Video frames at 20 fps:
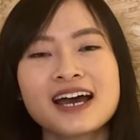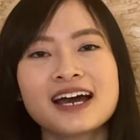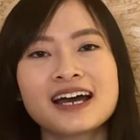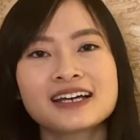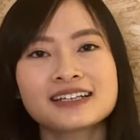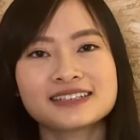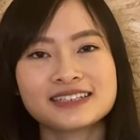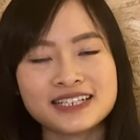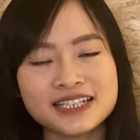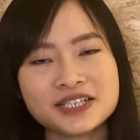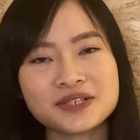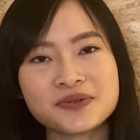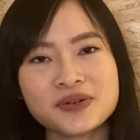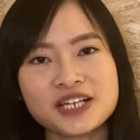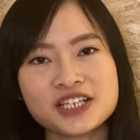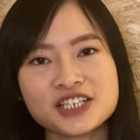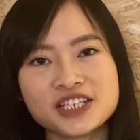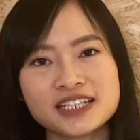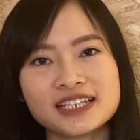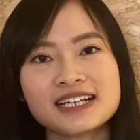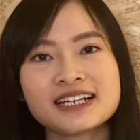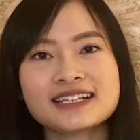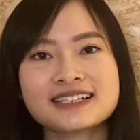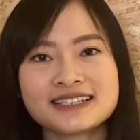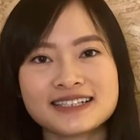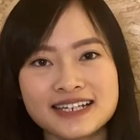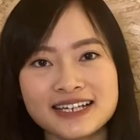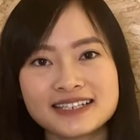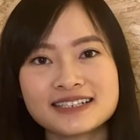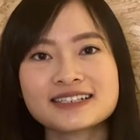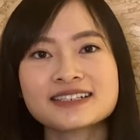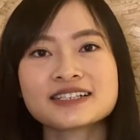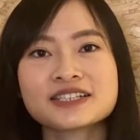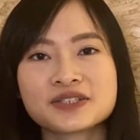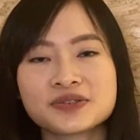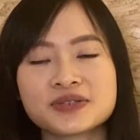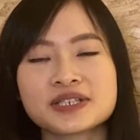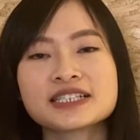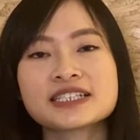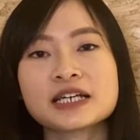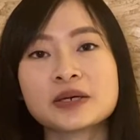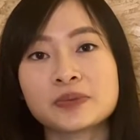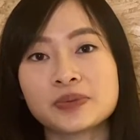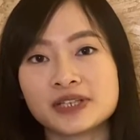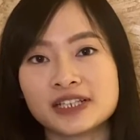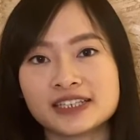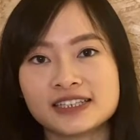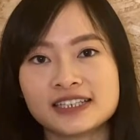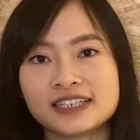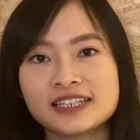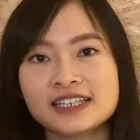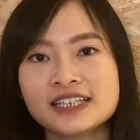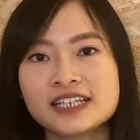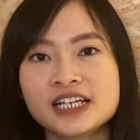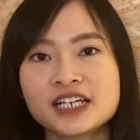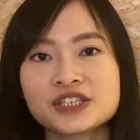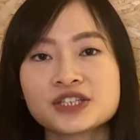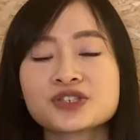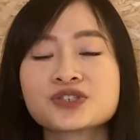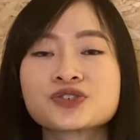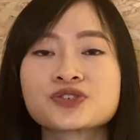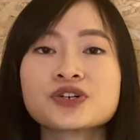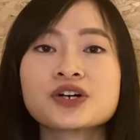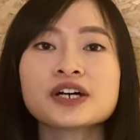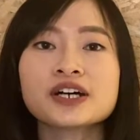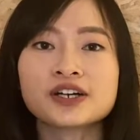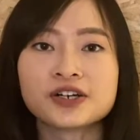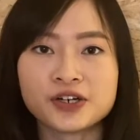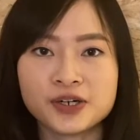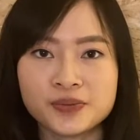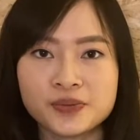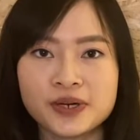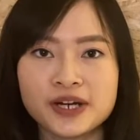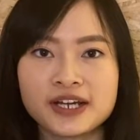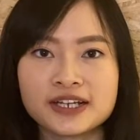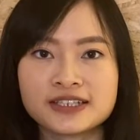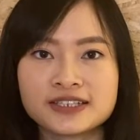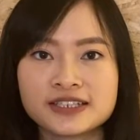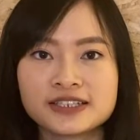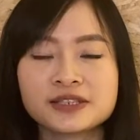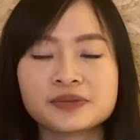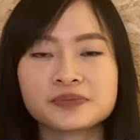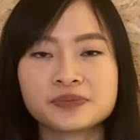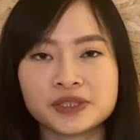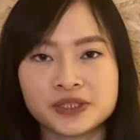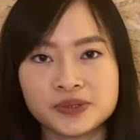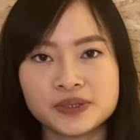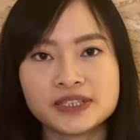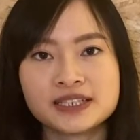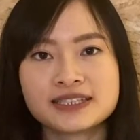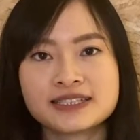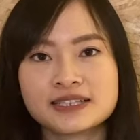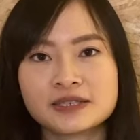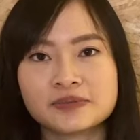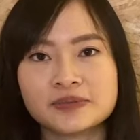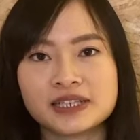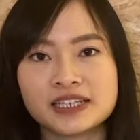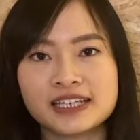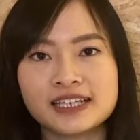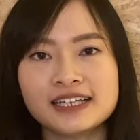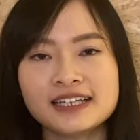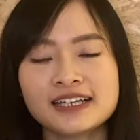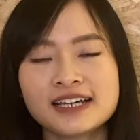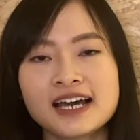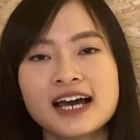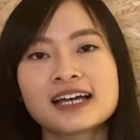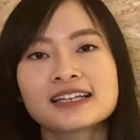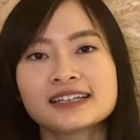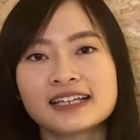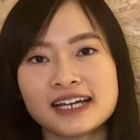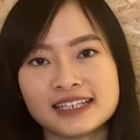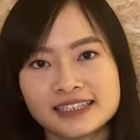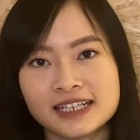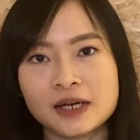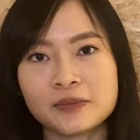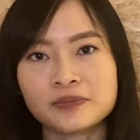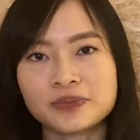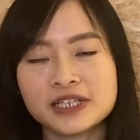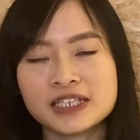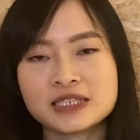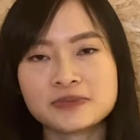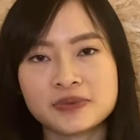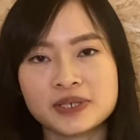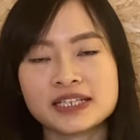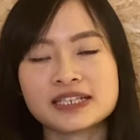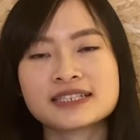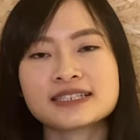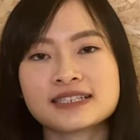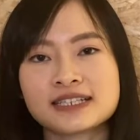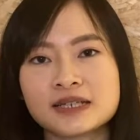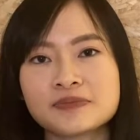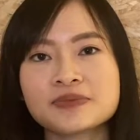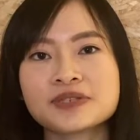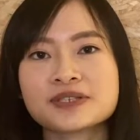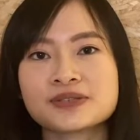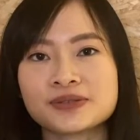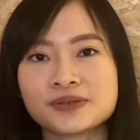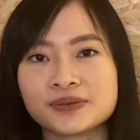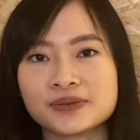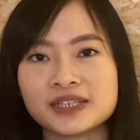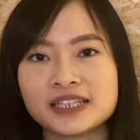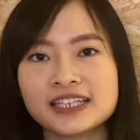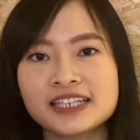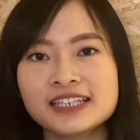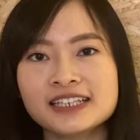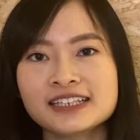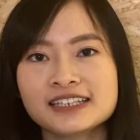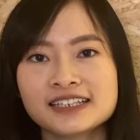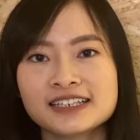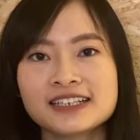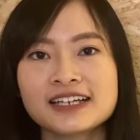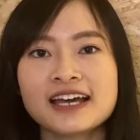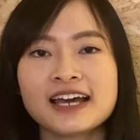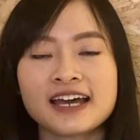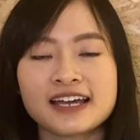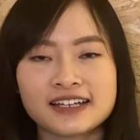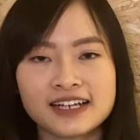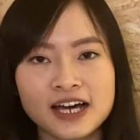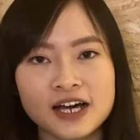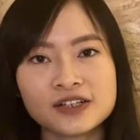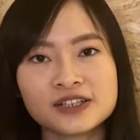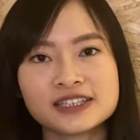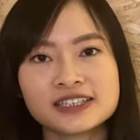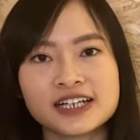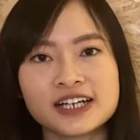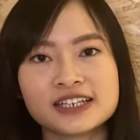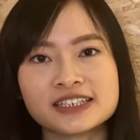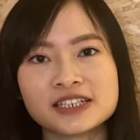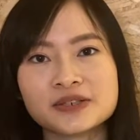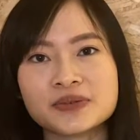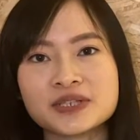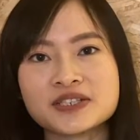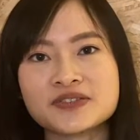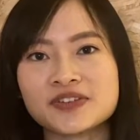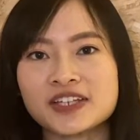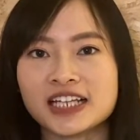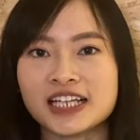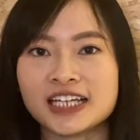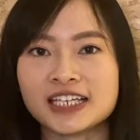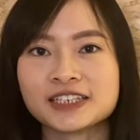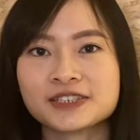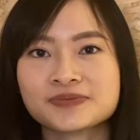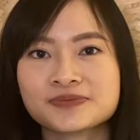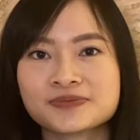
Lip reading: This question is testing the student's ability to draw a comparison between the simile, like dumplings being steamed slowly, and how the narrator was feeling.